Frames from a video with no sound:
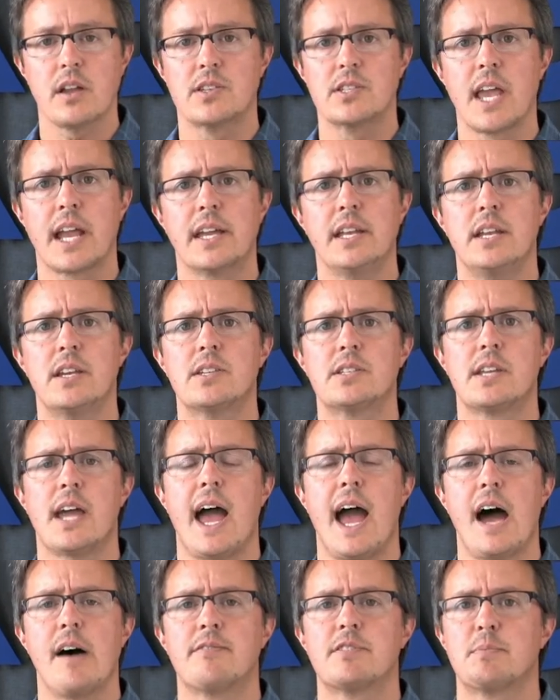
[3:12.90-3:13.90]
Second is to
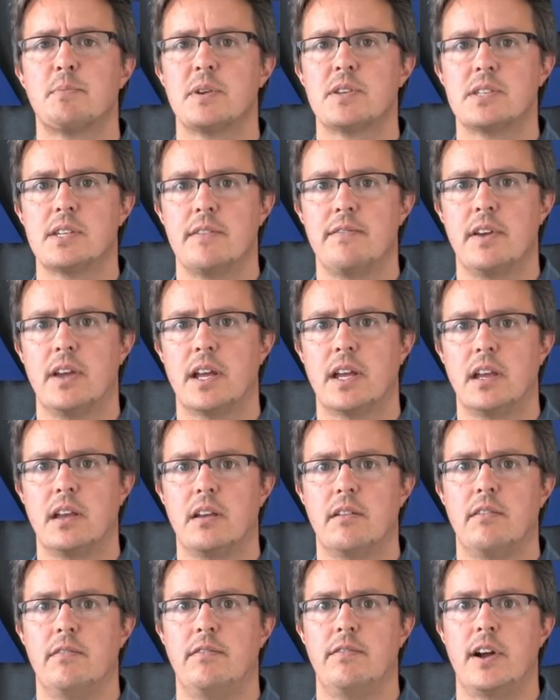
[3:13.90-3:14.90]
have
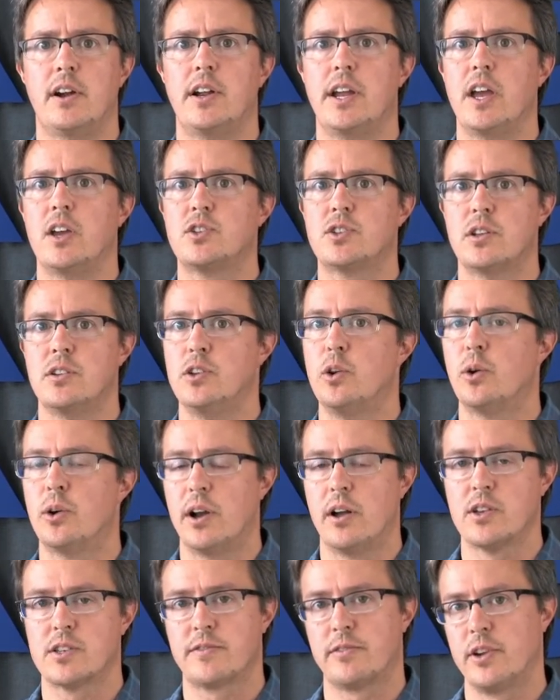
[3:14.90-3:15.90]
specific variation
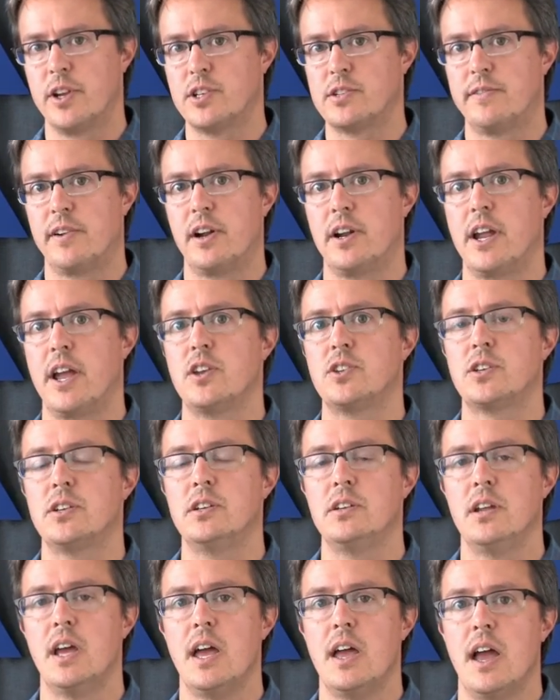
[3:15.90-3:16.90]
URLs for each
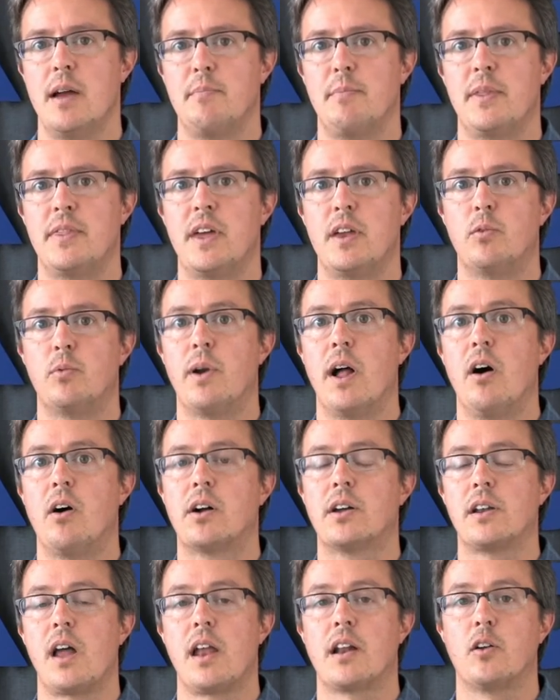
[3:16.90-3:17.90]
variation, but then rel
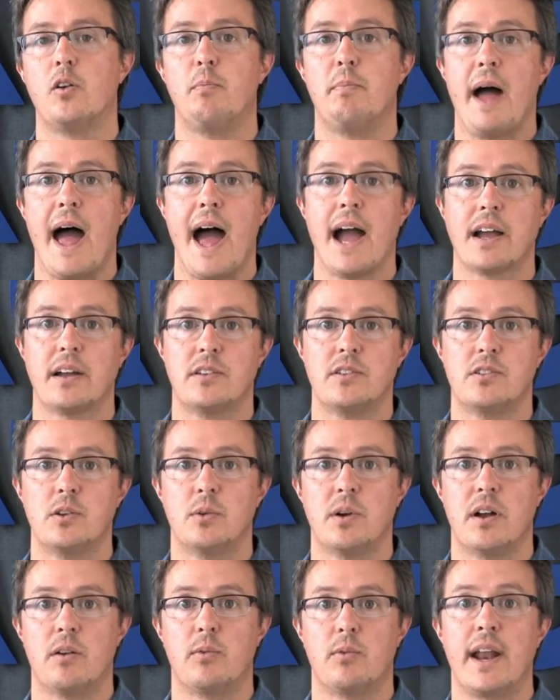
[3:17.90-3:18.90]
canonical back
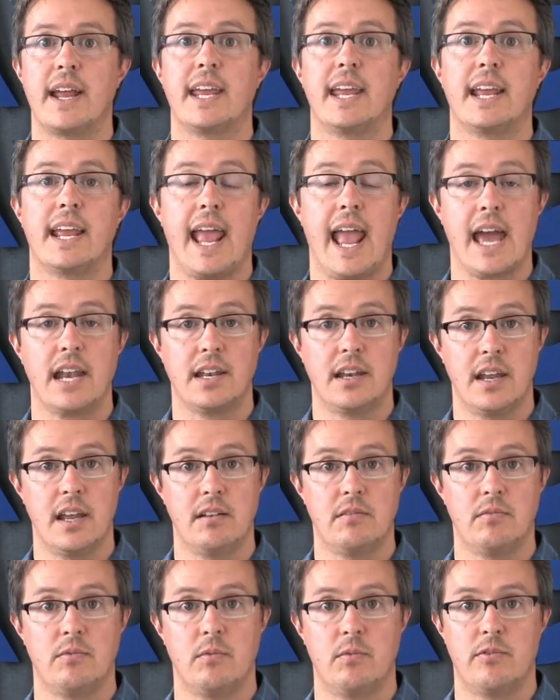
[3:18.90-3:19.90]
to a ranking
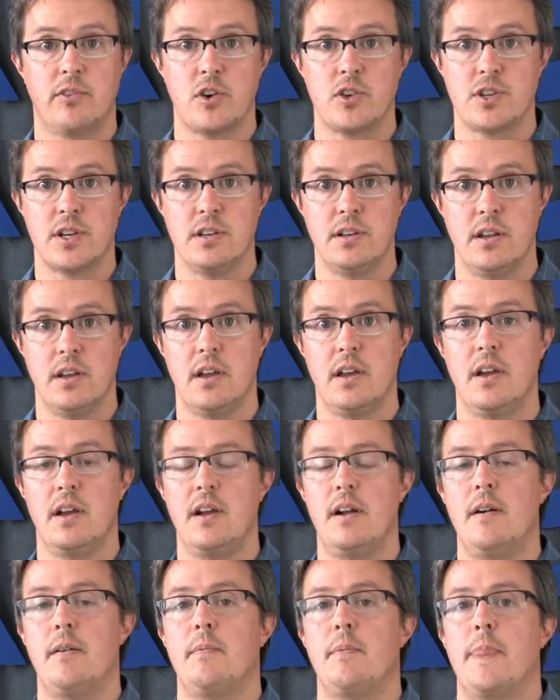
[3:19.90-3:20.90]
candidate version.
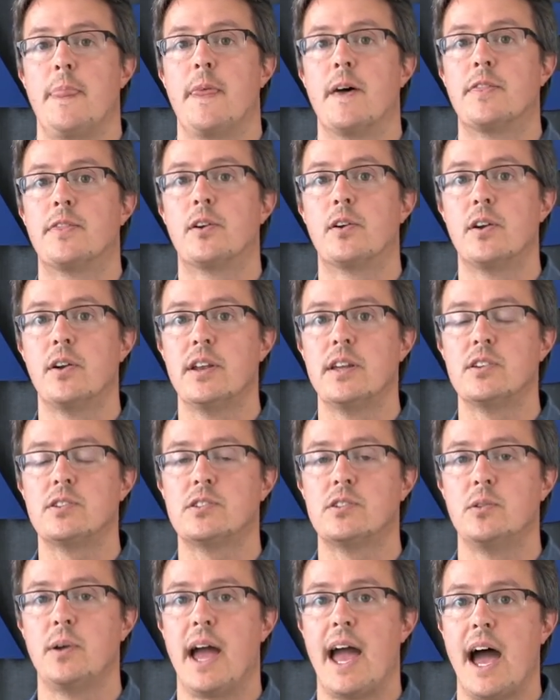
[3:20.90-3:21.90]
The third is
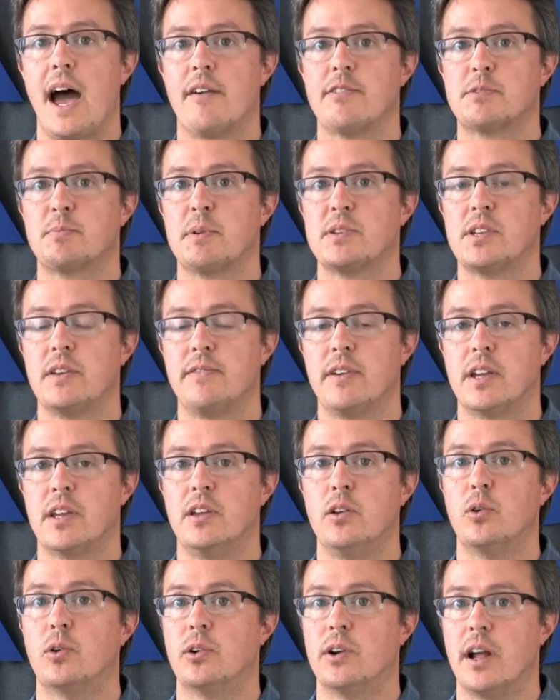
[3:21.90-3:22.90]
to have specific
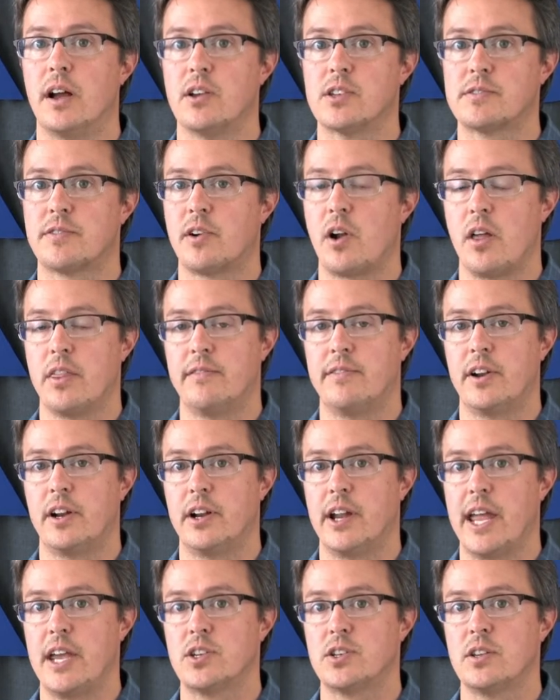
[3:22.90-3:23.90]
URLs for all the
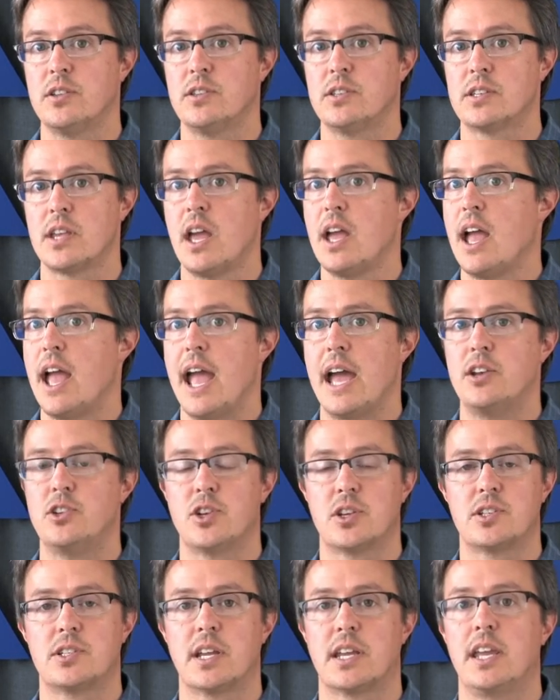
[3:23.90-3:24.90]
variations and
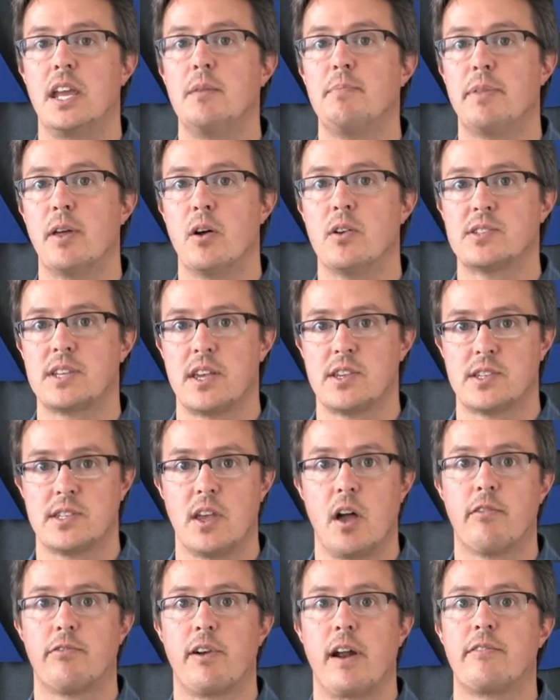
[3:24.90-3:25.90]
just to keep those as
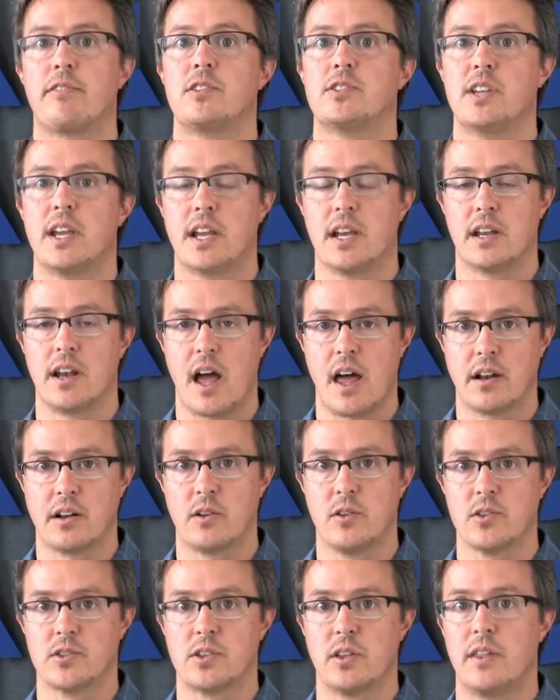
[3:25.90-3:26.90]
self-referencing
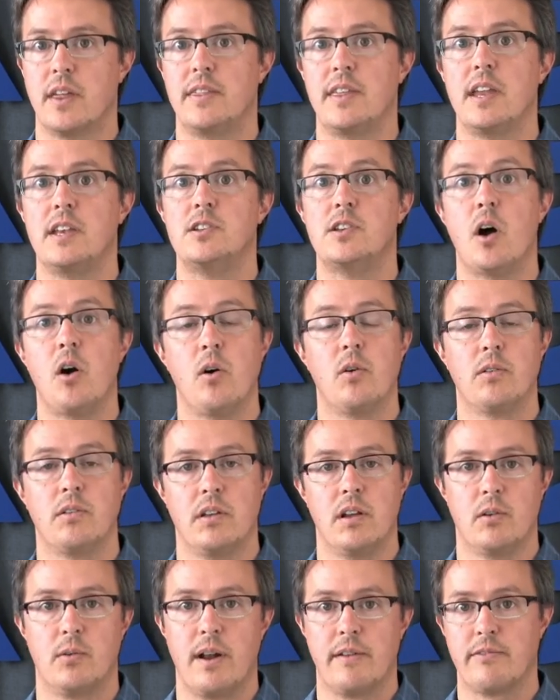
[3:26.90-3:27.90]
canonical so that they don't
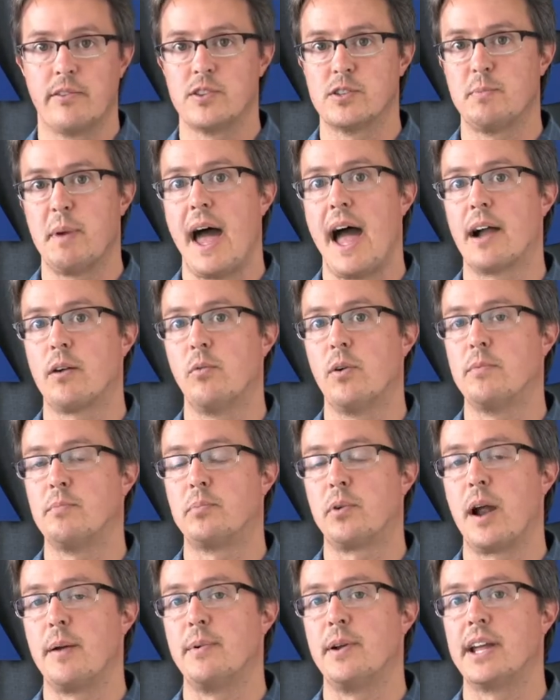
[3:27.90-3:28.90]
reference back one
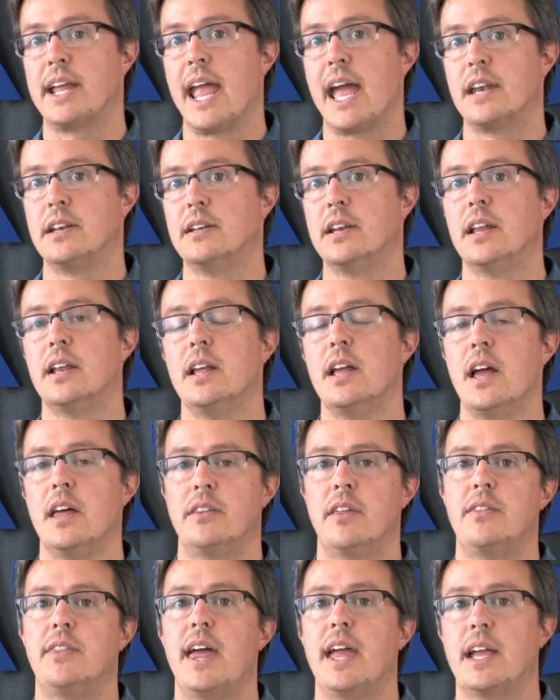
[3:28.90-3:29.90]
primary candidate
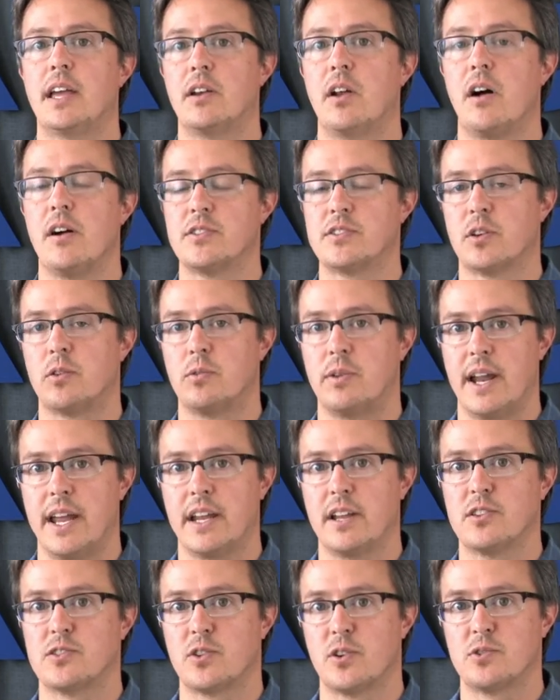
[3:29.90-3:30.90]
that they can also
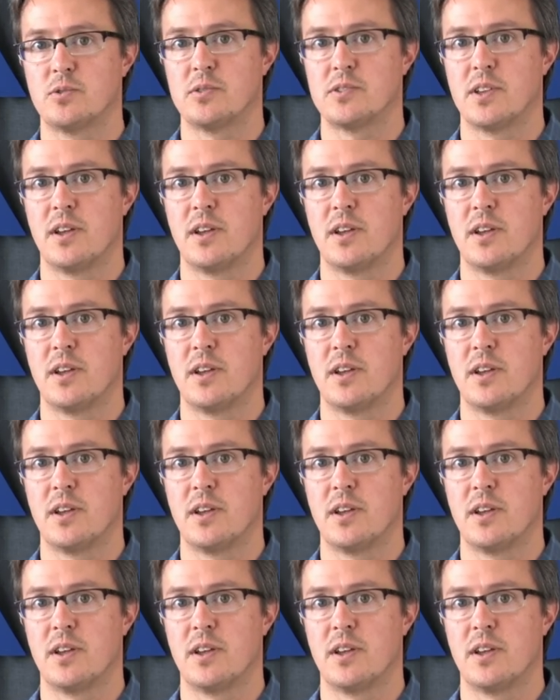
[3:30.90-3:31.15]
rank in search